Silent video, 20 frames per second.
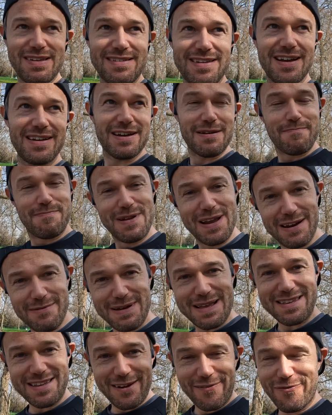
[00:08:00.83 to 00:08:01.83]
London. A little
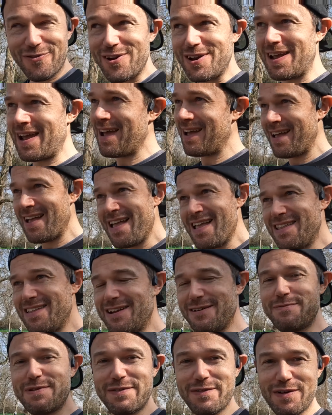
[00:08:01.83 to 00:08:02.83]
bit different, a
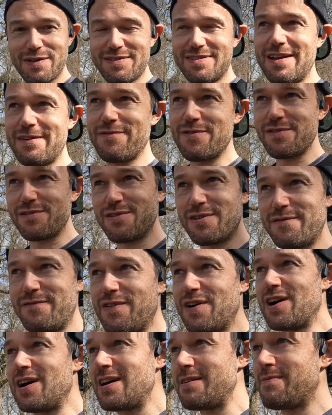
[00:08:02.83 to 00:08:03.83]
little bit of a different sort of
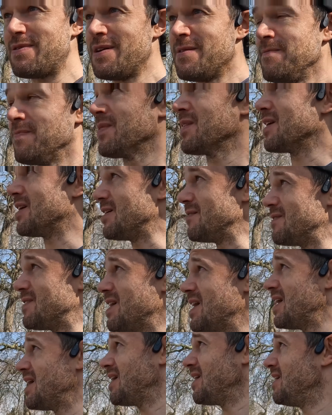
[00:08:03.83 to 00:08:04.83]
vibe over
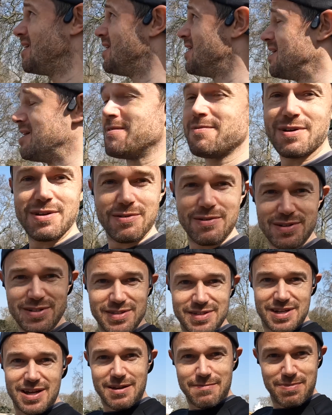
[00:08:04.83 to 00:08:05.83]
there. By the way,
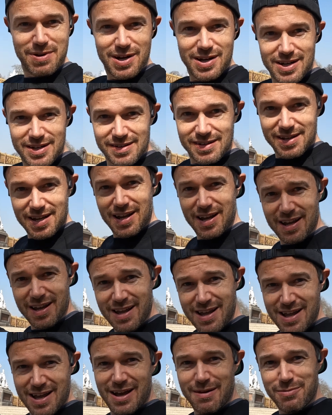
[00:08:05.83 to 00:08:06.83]
just going past,
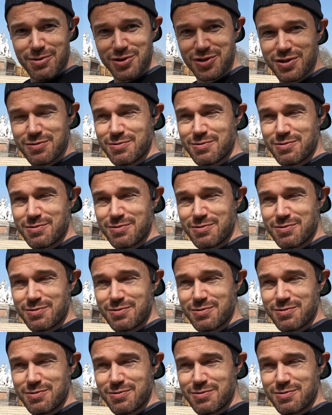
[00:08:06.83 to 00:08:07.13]
I'm not sure